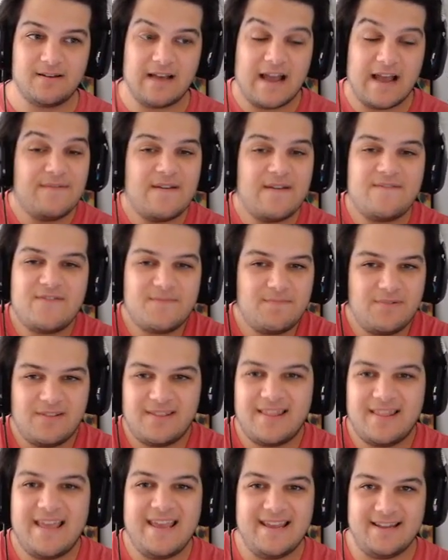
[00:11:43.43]
I've ever
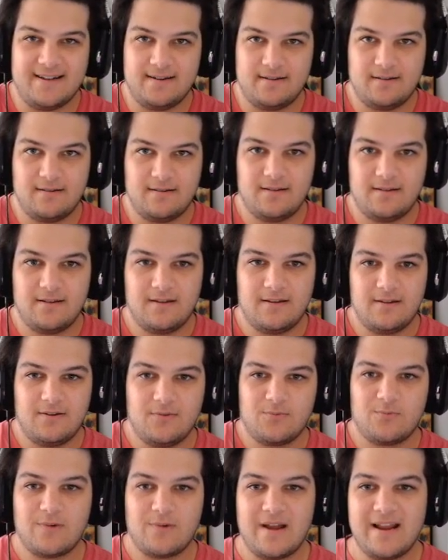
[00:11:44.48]
played,
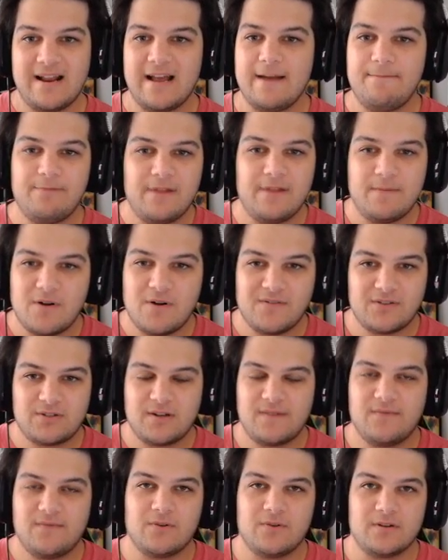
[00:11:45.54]
right? I play Marvel
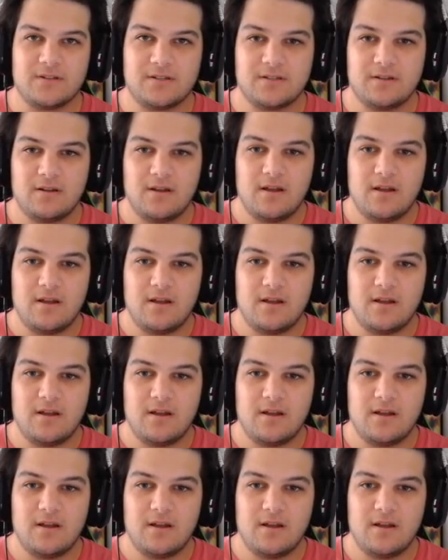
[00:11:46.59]
Strike Force.